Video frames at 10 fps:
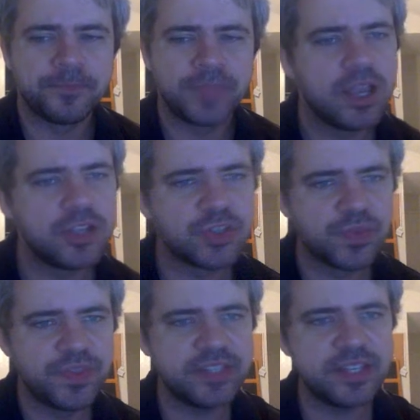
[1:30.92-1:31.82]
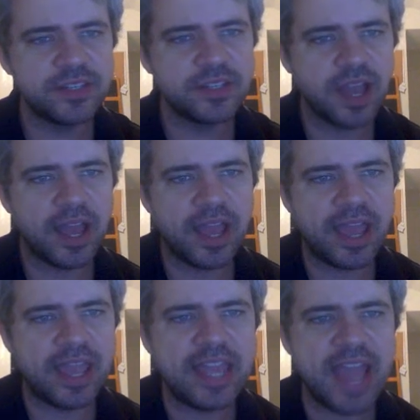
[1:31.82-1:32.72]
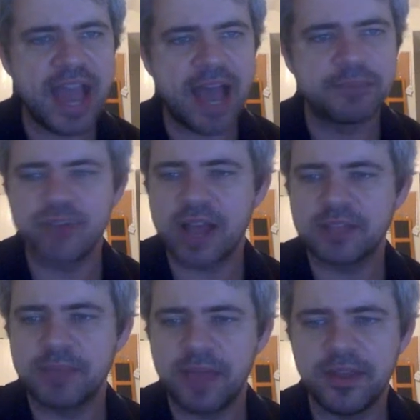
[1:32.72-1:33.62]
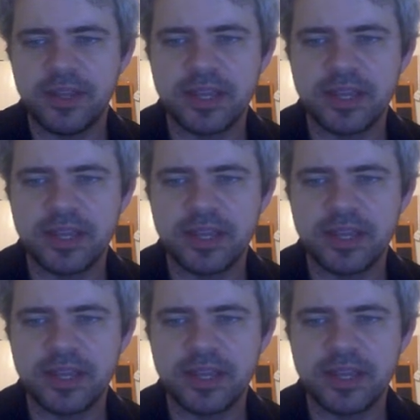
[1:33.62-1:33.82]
So this is, any abstract method